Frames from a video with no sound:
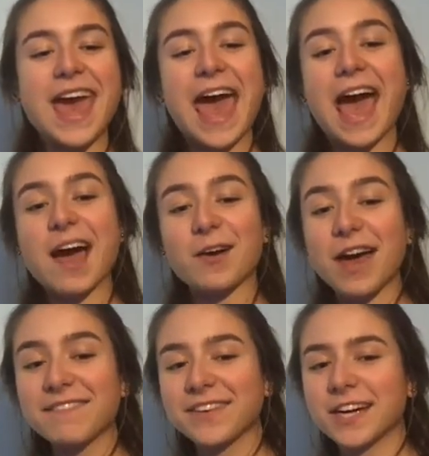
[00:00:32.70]

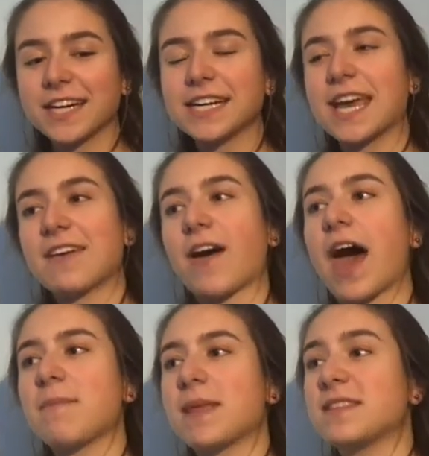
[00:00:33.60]
However, if
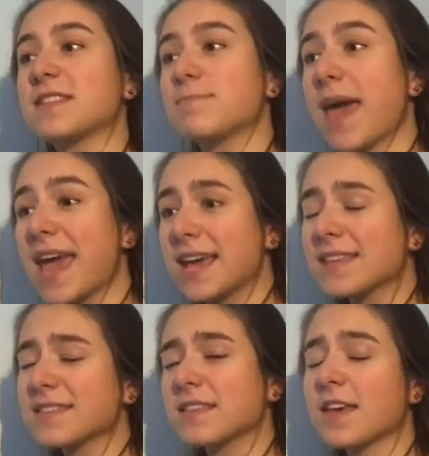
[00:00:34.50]
I'm in
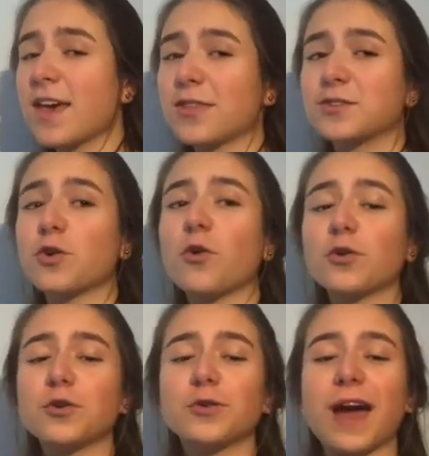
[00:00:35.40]
space, the
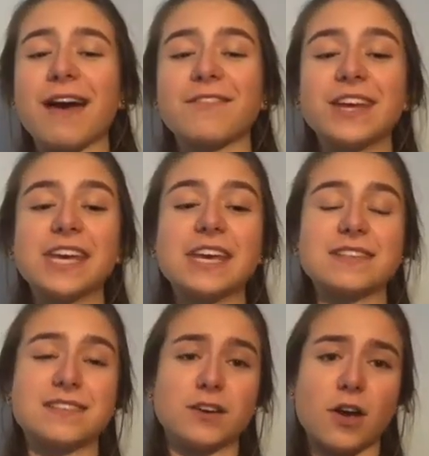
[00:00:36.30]
total gravity
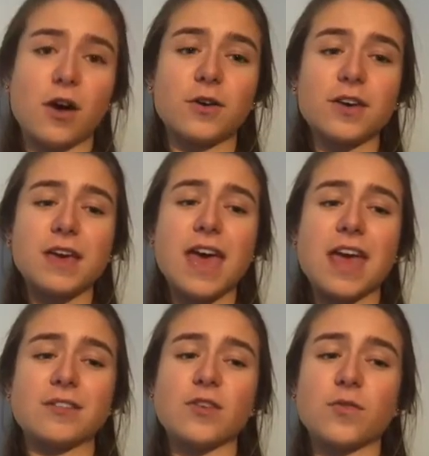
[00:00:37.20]
is 0,
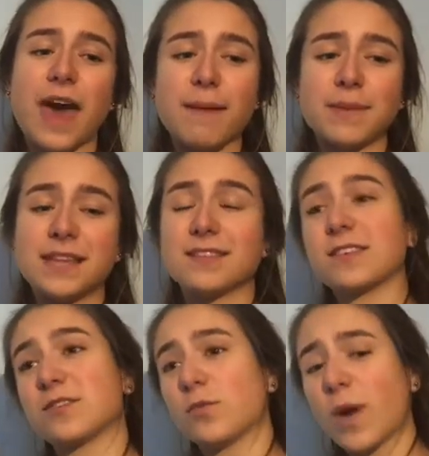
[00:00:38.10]
and so that means
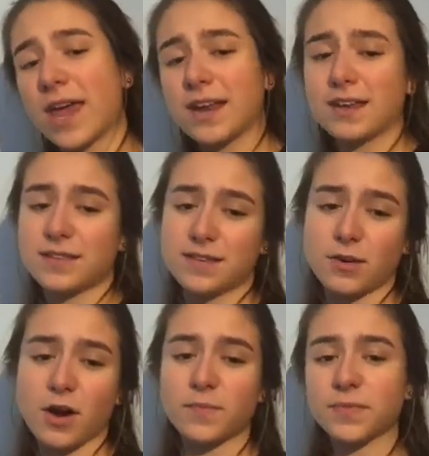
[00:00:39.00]
the weight is
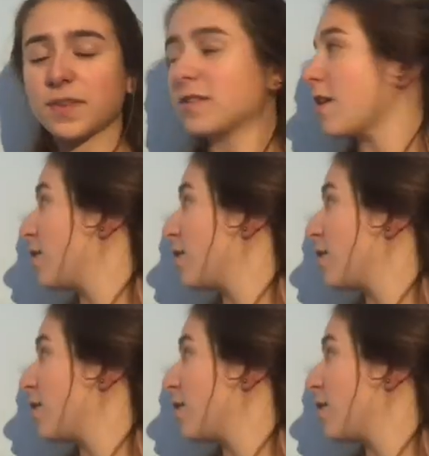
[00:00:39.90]
0. So